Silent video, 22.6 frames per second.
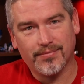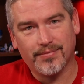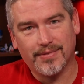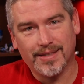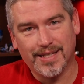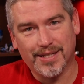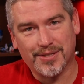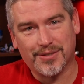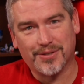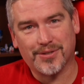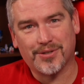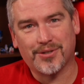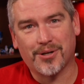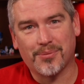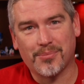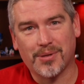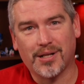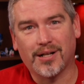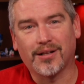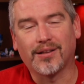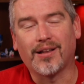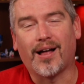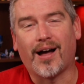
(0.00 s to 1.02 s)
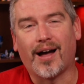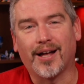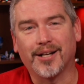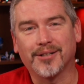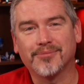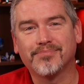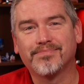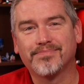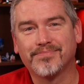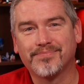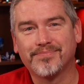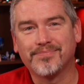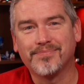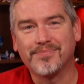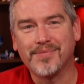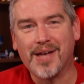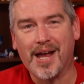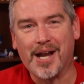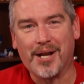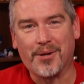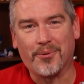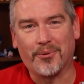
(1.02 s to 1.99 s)
this is gonna mean a lot.
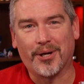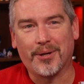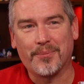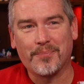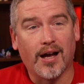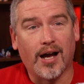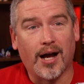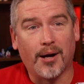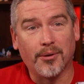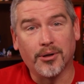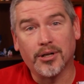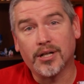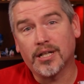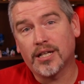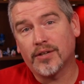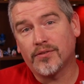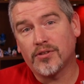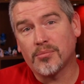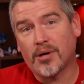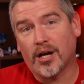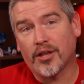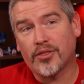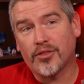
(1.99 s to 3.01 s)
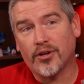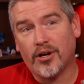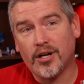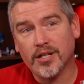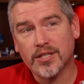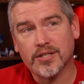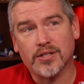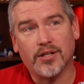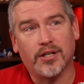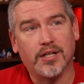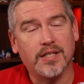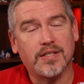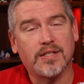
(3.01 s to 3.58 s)
Anyway, I'm gonna give you my thoughts on it.